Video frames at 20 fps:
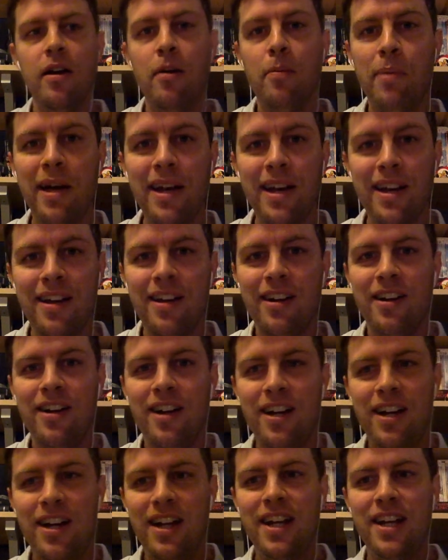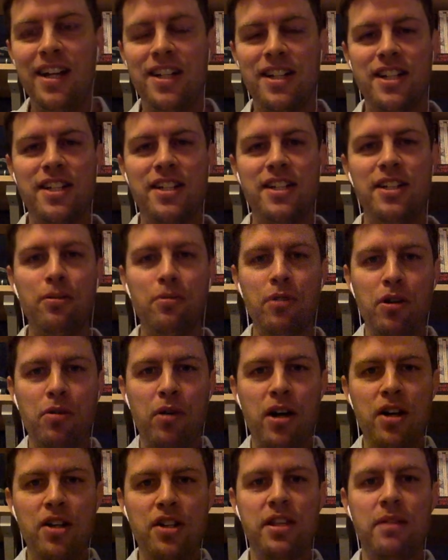But it still
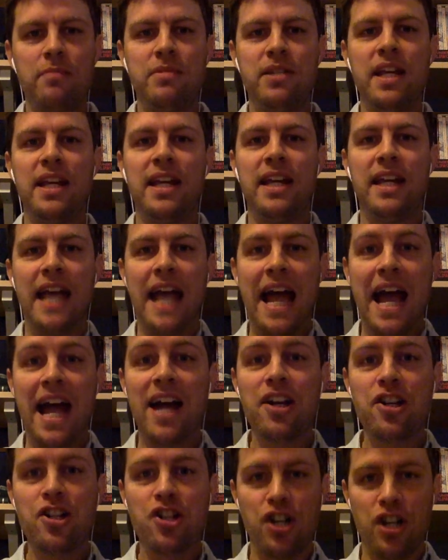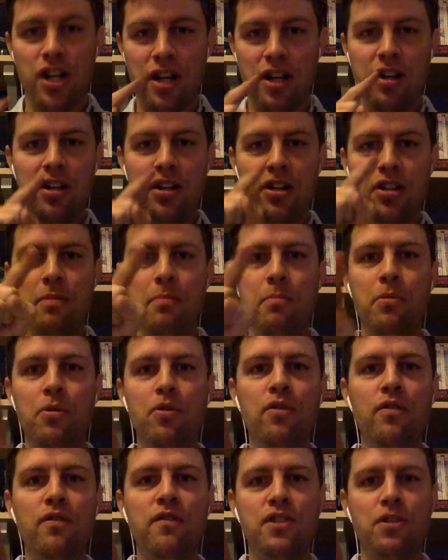requires them taking action to
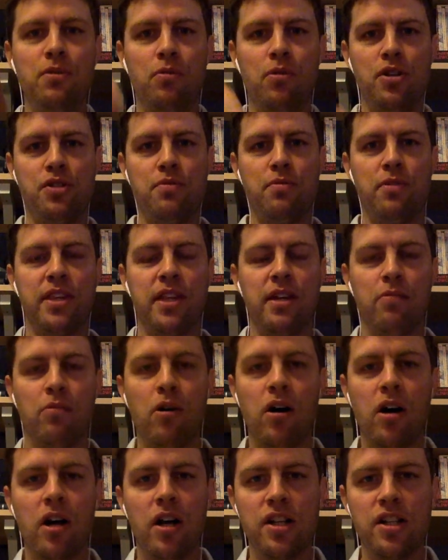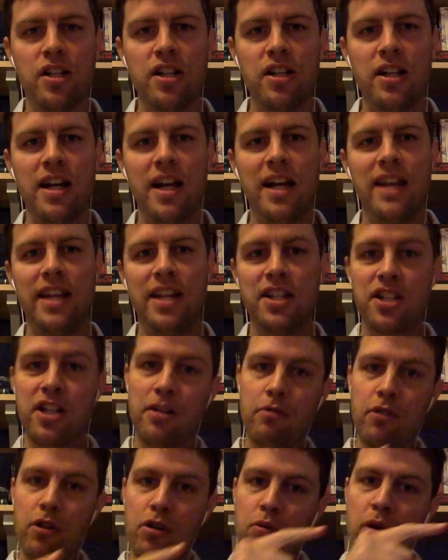move towards what they want. And that's going
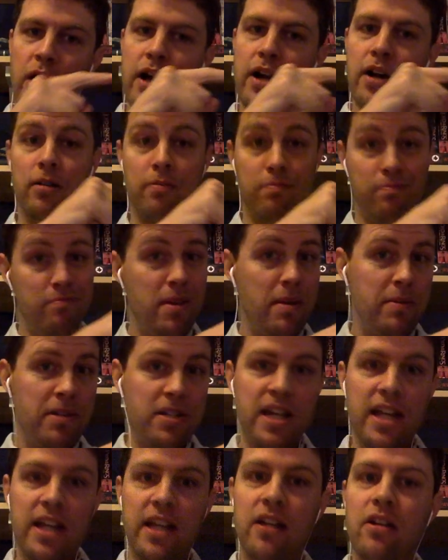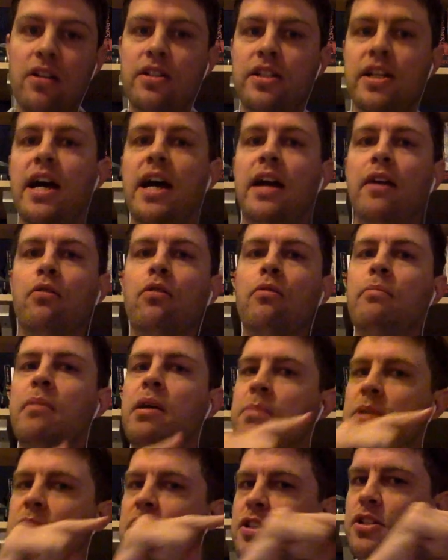to require maybe taking on debt or
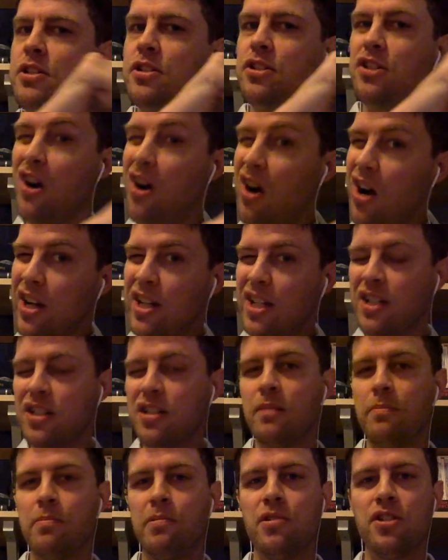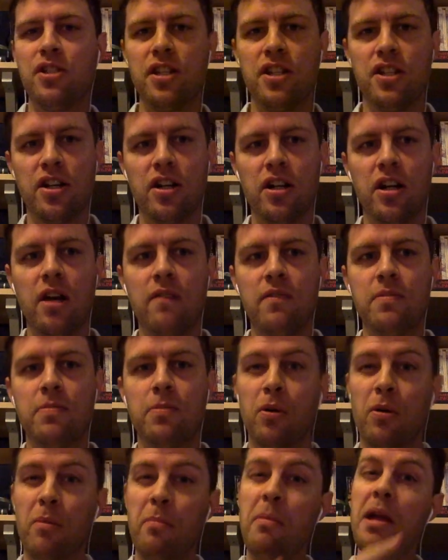maybe talking to the person that's uncomfortable
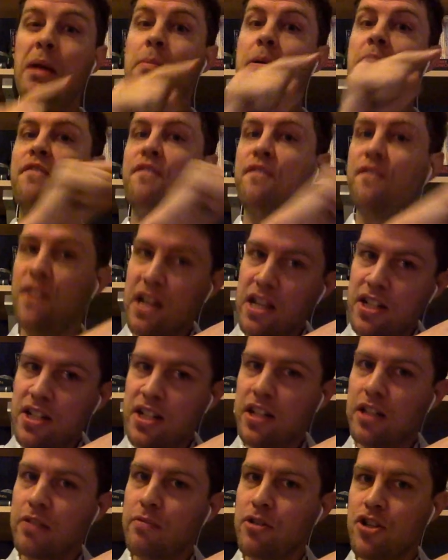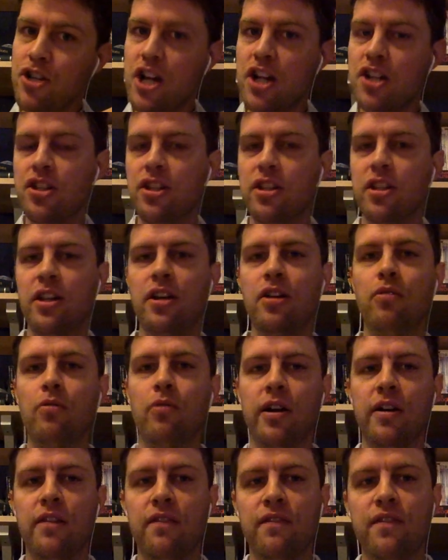or maybe facing the rejection that they don't
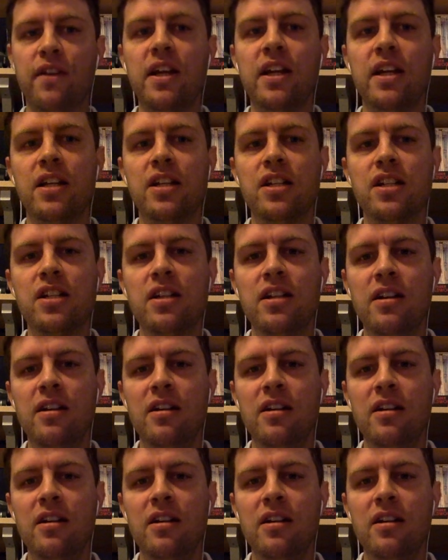want to face.